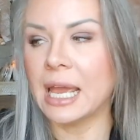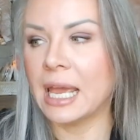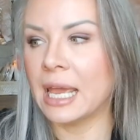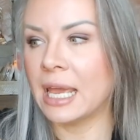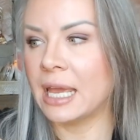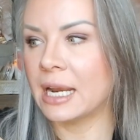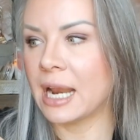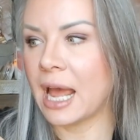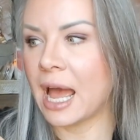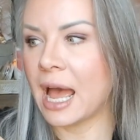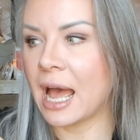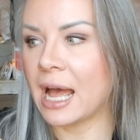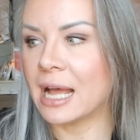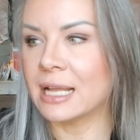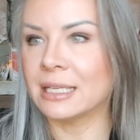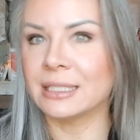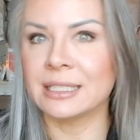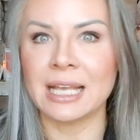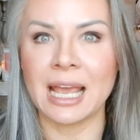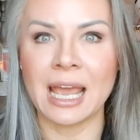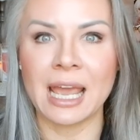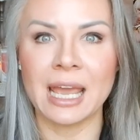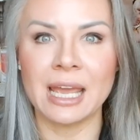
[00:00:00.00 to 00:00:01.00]
it
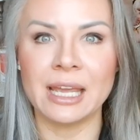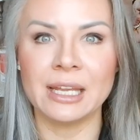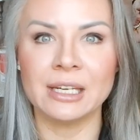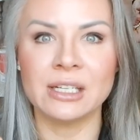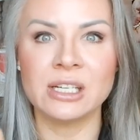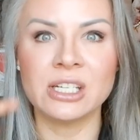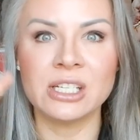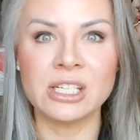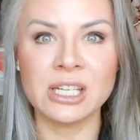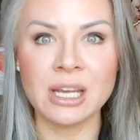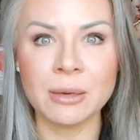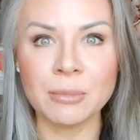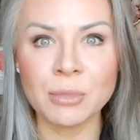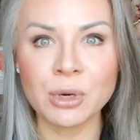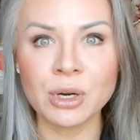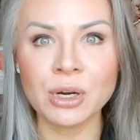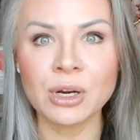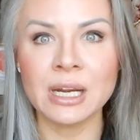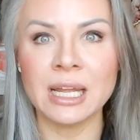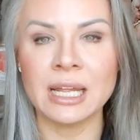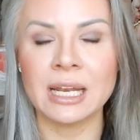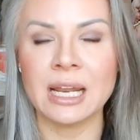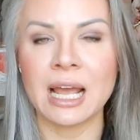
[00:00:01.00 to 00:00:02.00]
has a
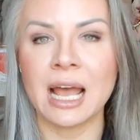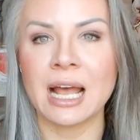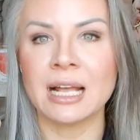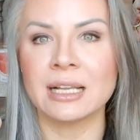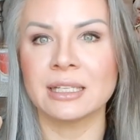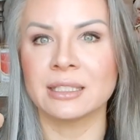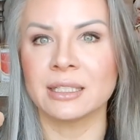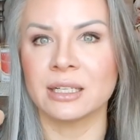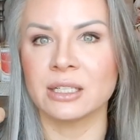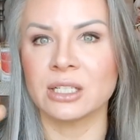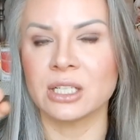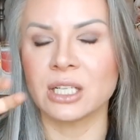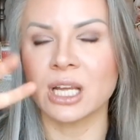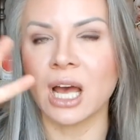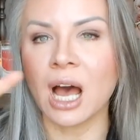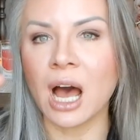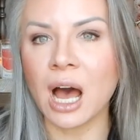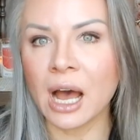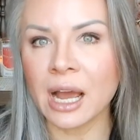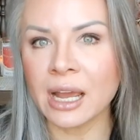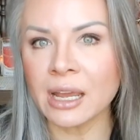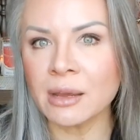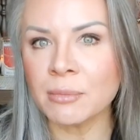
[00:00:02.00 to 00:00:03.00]
dimmer, it has a
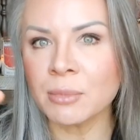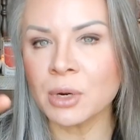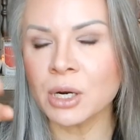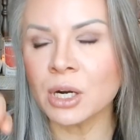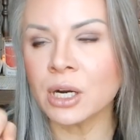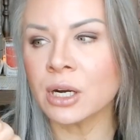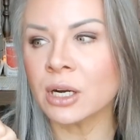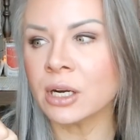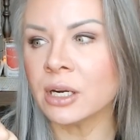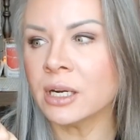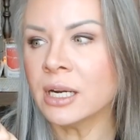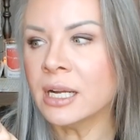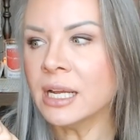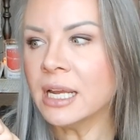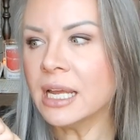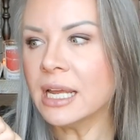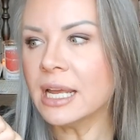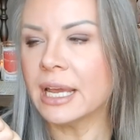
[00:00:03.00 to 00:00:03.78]
timer.